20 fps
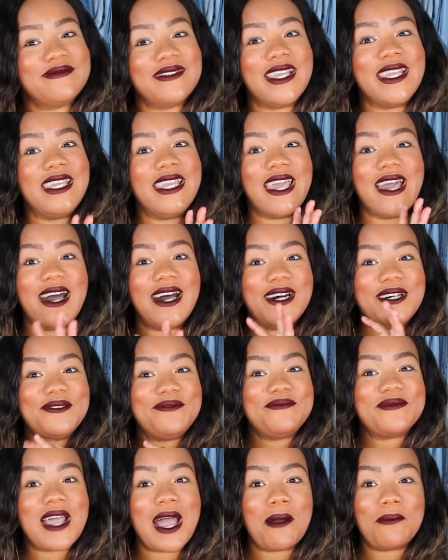yeah,
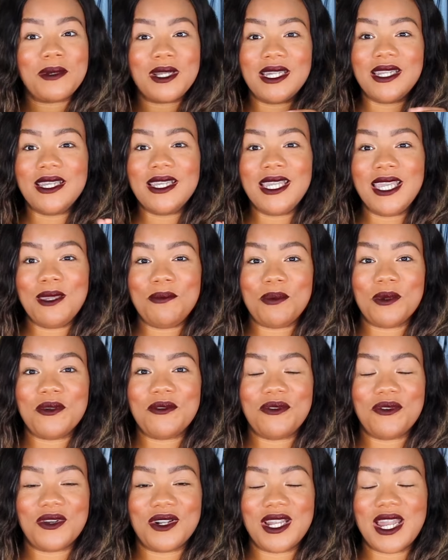I'm gonna keep
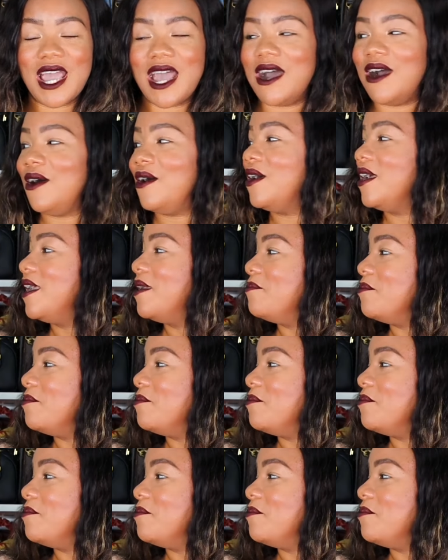it for now